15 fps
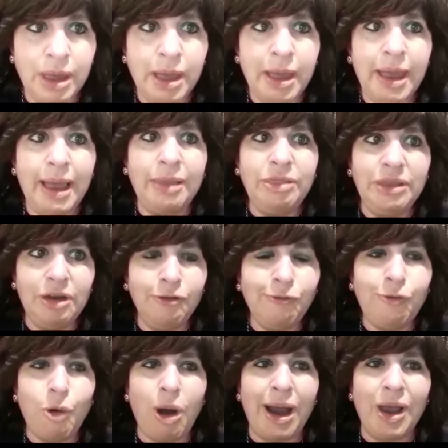And
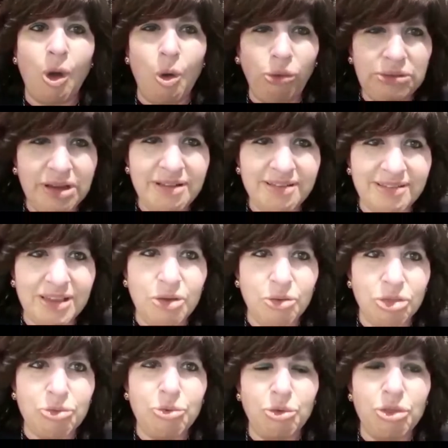therefore, I only see you
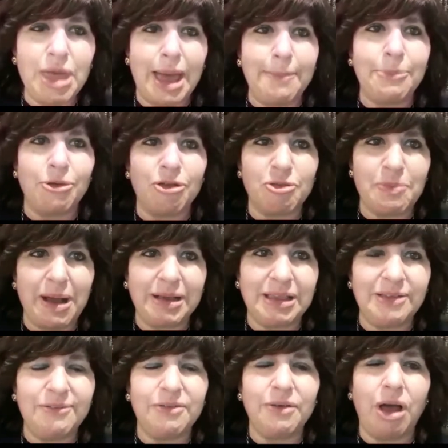through that
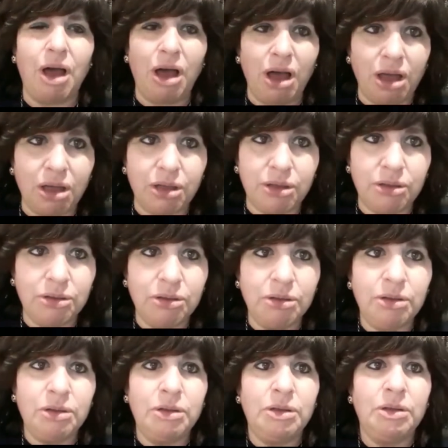perspective of,
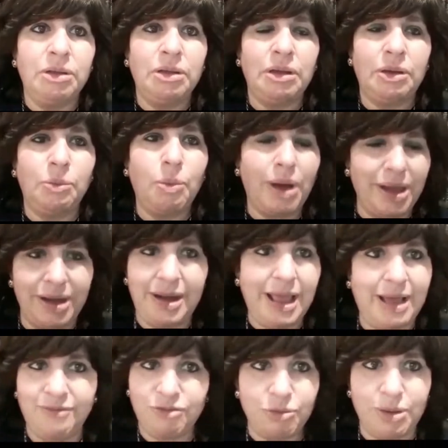why did I
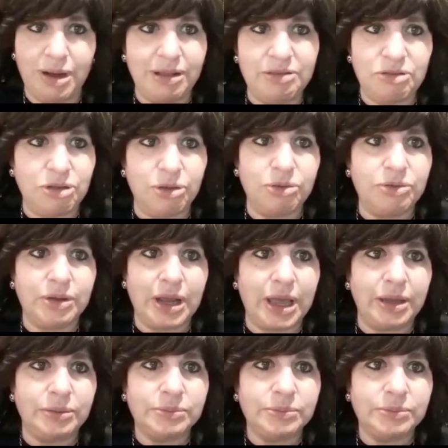have to run into you today?